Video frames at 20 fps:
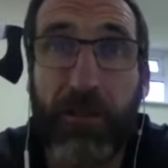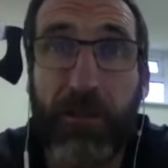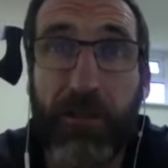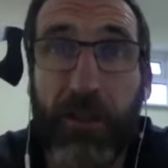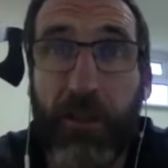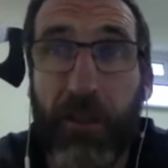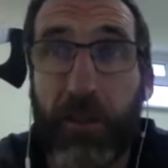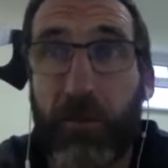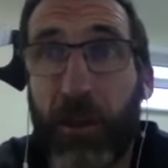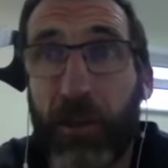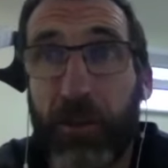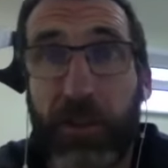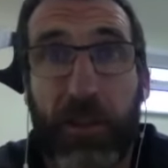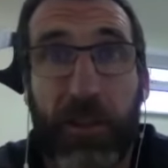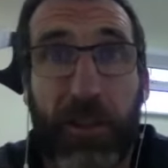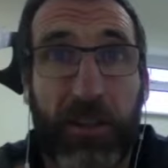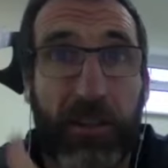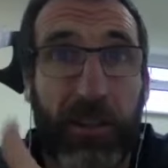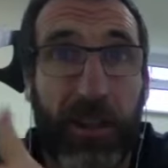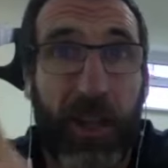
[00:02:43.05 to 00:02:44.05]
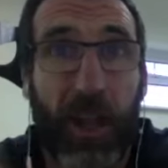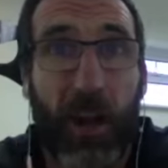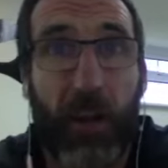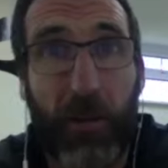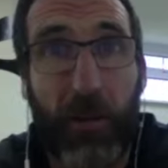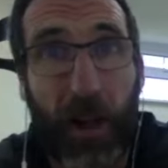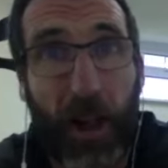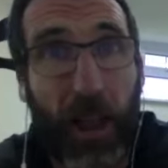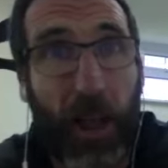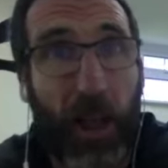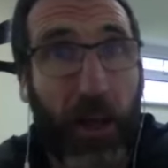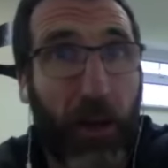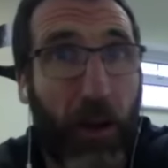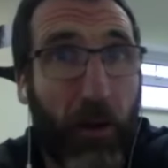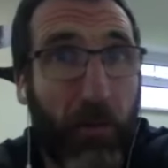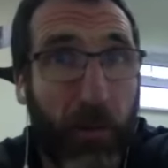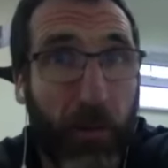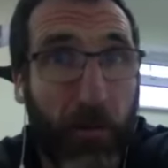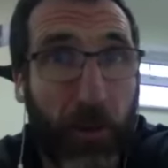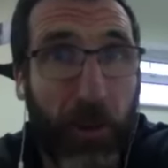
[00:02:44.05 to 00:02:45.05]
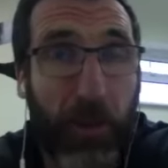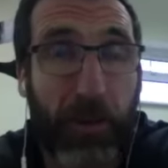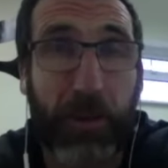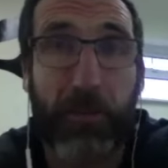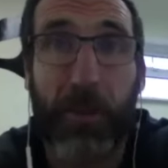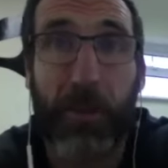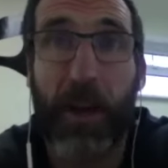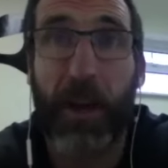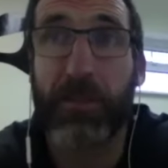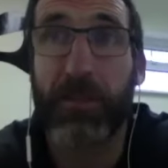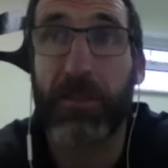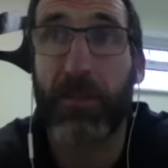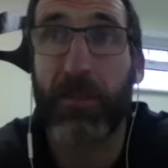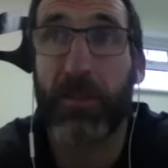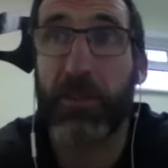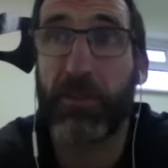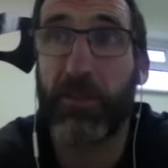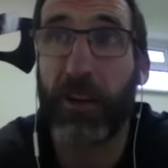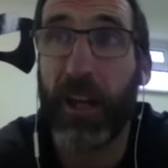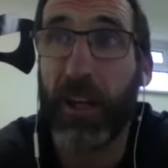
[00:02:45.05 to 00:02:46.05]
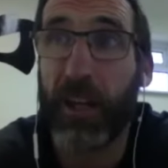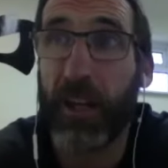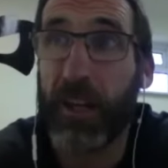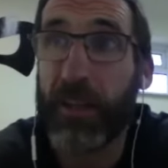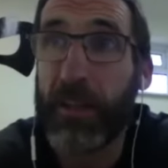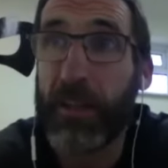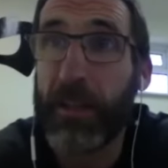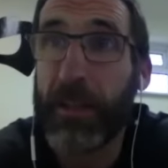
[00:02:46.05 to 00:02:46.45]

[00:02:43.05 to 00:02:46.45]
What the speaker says: So you're watching to see how well they're coping with the demands of the training.